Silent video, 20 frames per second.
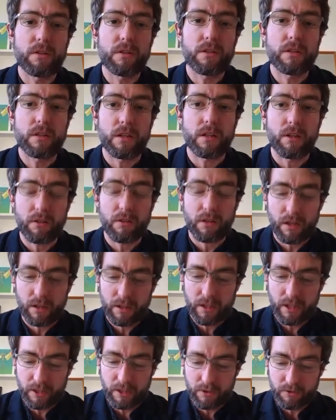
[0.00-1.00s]
along our
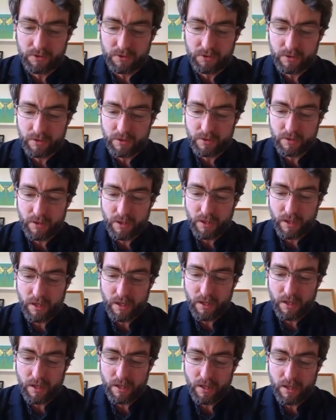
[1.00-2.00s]
coast,
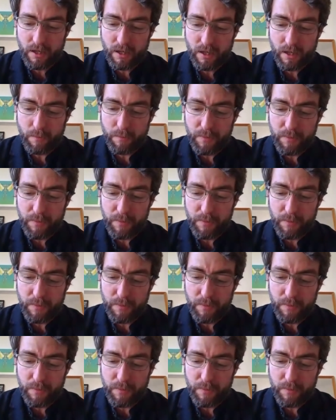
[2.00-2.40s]
and